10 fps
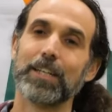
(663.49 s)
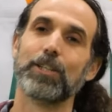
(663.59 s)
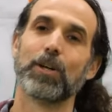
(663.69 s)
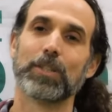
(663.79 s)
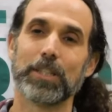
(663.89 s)

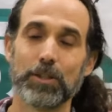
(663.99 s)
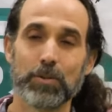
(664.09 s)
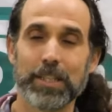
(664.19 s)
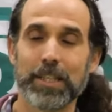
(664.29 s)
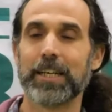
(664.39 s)
you know, the
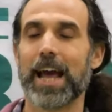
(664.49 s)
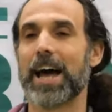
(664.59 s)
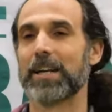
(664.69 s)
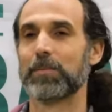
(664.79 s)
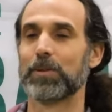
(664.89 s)
unique
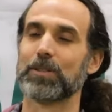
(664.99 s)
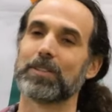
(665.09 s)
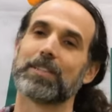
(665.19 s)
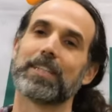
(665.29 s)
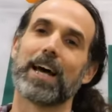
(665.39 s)

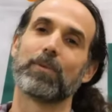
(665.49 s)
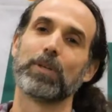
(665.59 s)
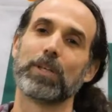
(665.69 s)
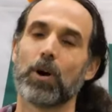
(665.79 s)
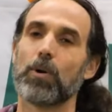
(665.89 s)
animals that
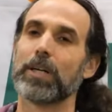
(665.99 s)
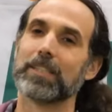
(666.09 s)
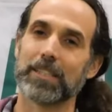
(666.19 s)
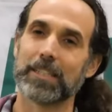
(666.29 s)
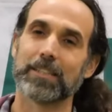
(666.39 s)
we
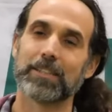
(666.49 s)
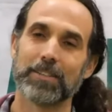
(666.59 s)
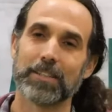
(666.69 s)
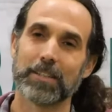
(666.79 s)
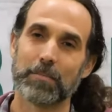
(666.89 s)
coexist
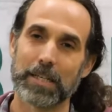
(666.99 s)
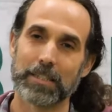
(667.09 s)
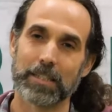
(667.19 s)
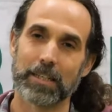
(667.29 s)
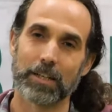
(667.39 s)
on this
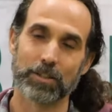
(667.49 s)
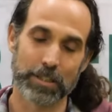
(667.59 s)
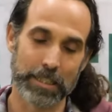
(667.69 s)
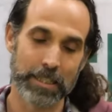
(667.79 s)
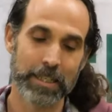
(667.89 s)
amazing
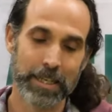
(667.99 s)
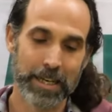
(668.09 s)
country.